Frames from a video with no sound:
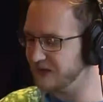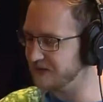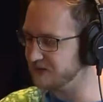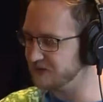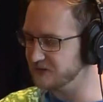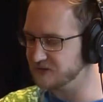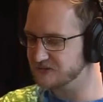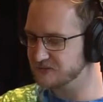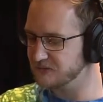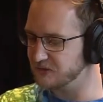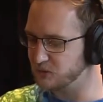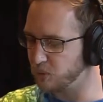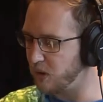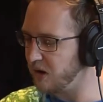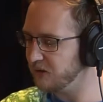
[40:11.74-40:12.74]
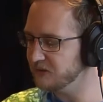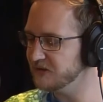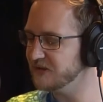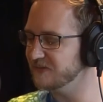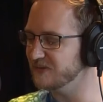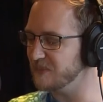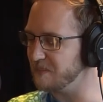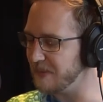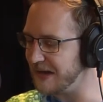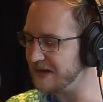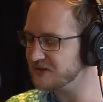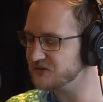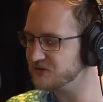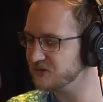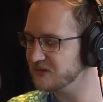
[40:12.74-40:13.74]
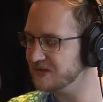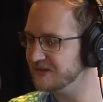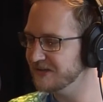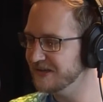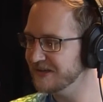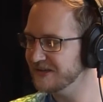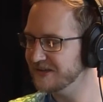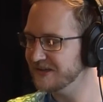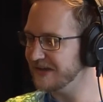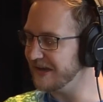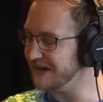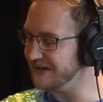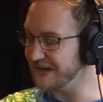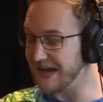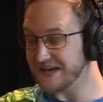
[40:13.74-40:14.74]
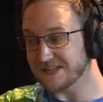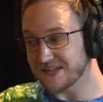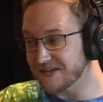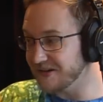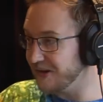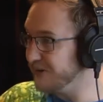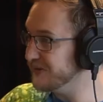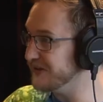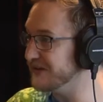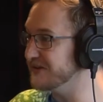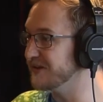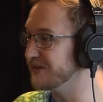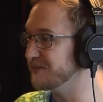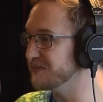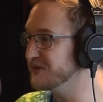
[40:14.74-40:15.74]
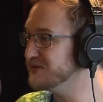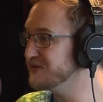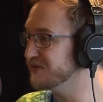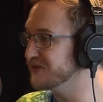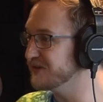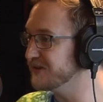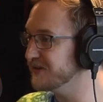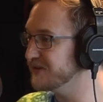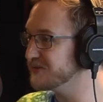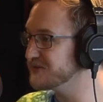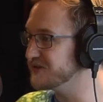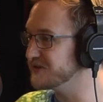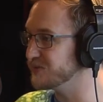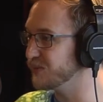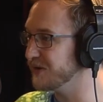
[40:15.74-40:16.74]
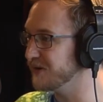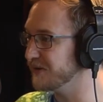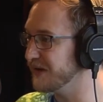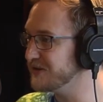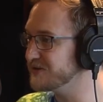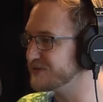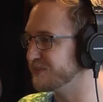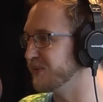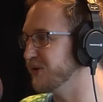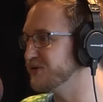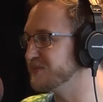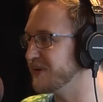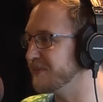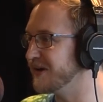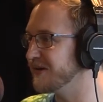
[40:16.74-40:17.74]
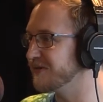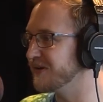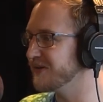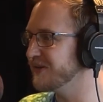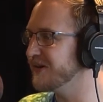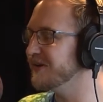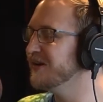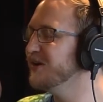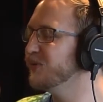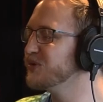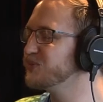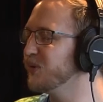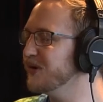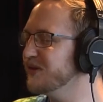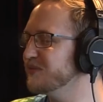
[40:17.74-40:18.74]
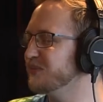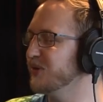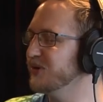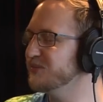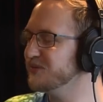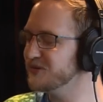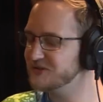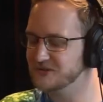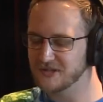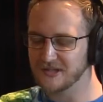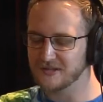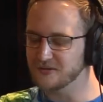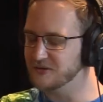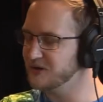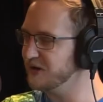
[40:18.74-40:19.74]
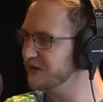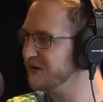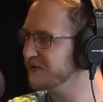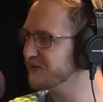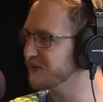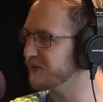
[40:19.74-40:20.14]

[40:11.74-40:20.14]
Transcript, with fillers: like this, the quality of the mastering. And I didn't know that he'd done the music videos as well. That just blows my mind right there. Was one of the bloopers that you cut off